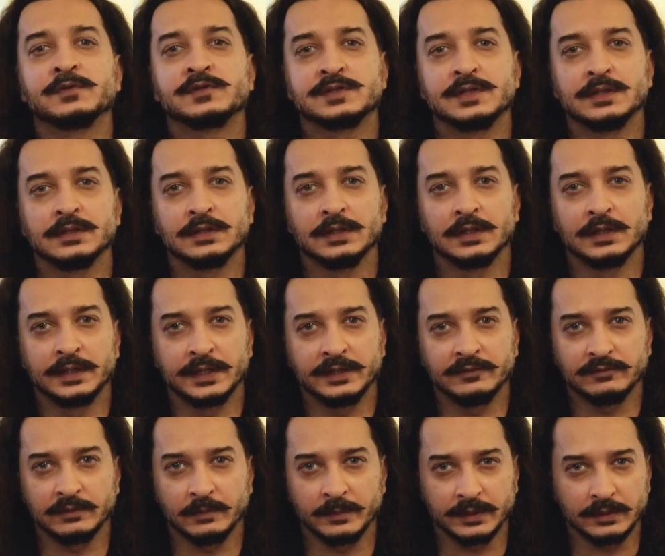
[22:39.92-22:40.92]
still
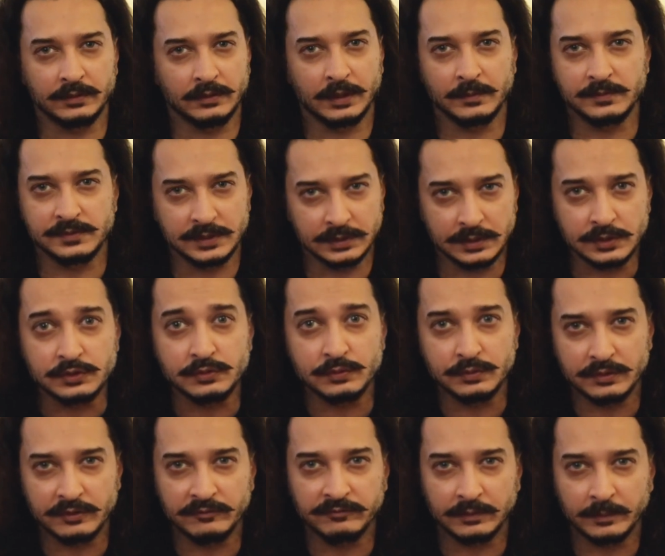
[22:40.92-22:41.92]
learning flamenco. I'm still a
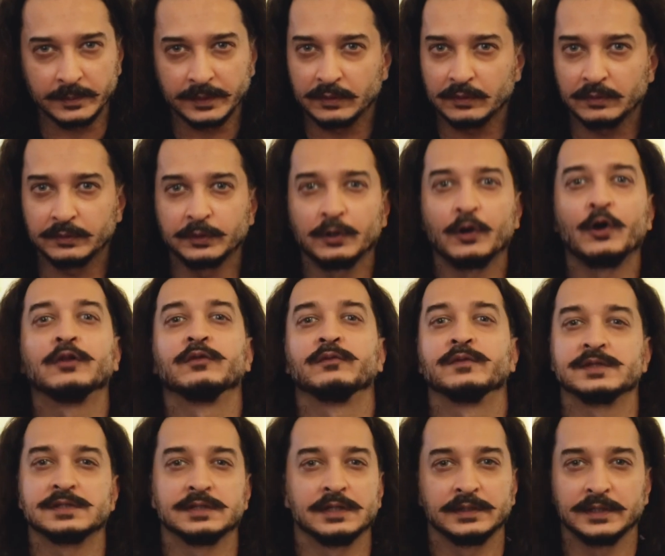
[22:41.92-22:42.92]
student of flamenco. You're
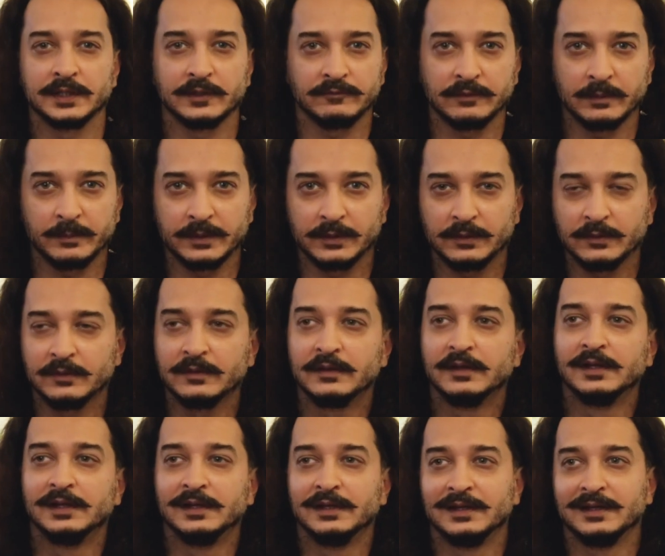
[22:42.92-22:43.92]
always learning flamenco.
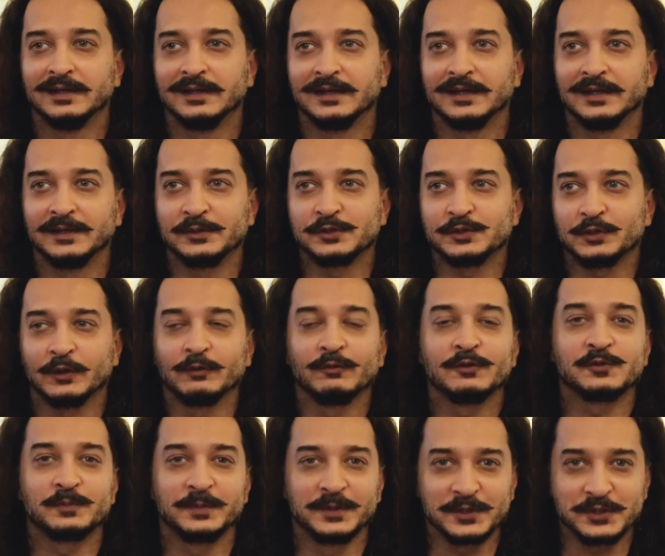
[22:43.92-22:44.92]
You should
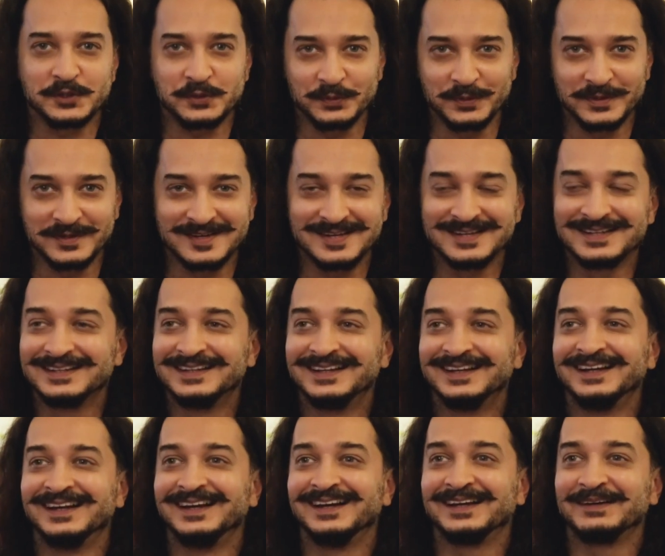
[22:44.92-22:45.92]
always be a student.
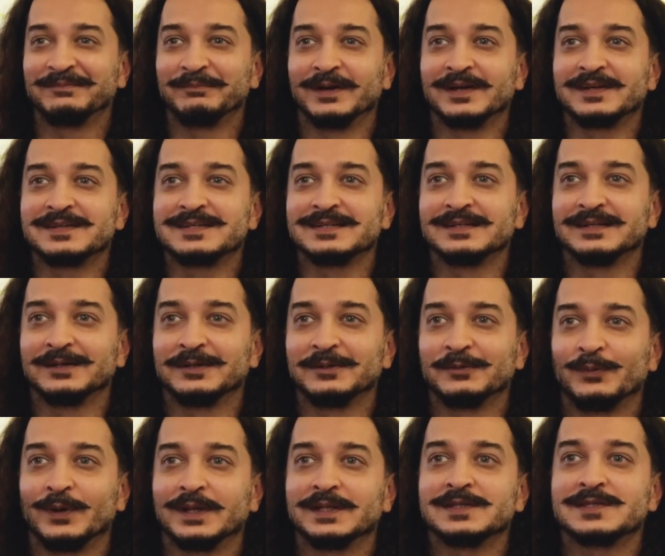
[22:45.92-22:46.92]
But
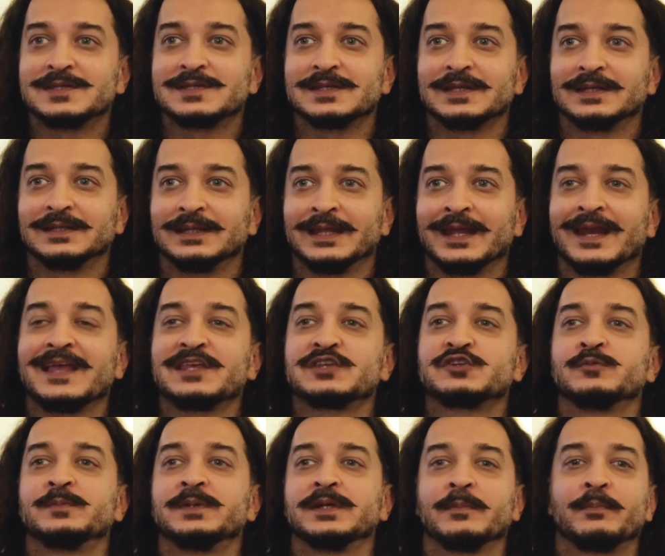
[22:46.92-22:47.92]
once there has
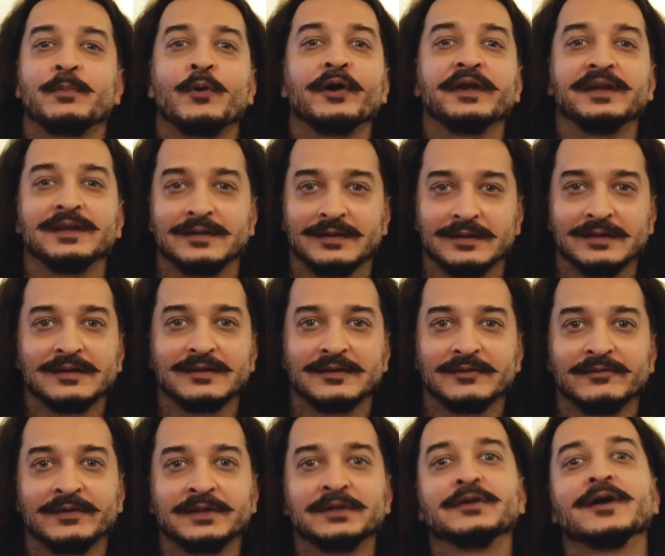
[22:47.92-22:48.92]
to be a point
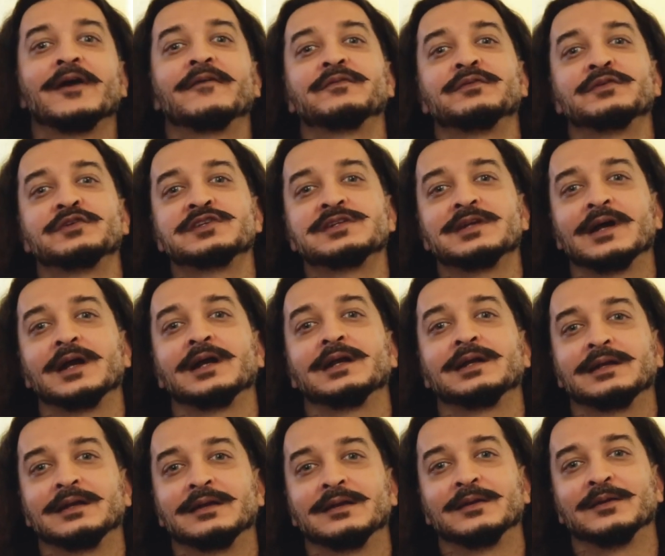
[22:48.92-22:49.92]
where you have to start
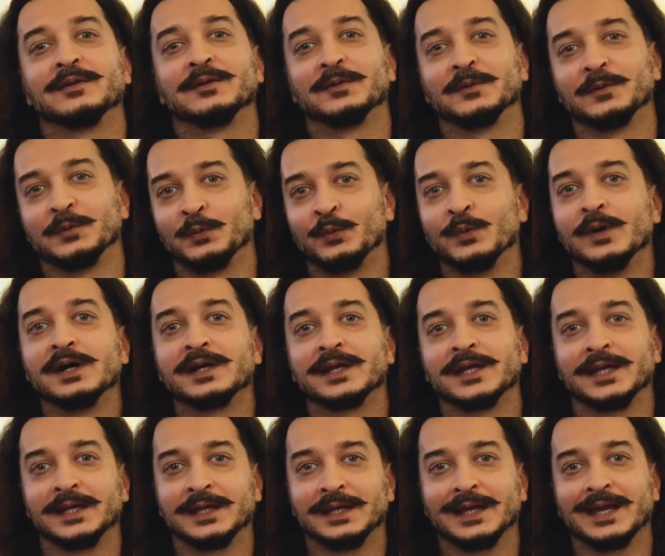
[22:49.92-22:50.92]

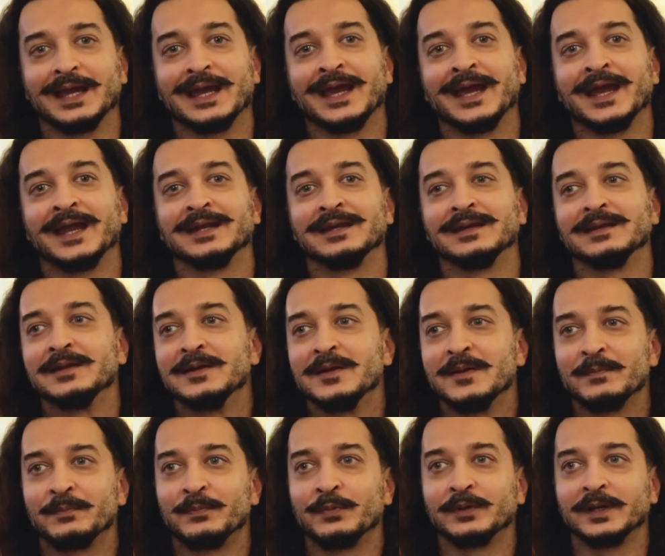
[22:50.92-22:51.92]
working and
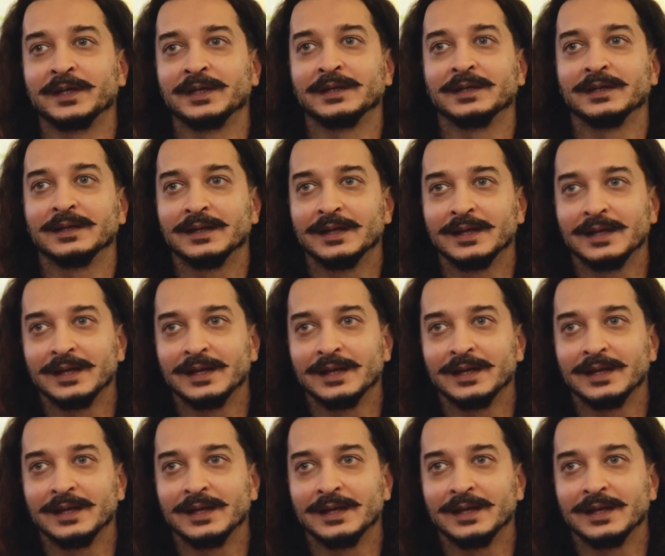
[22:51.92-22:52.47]
putting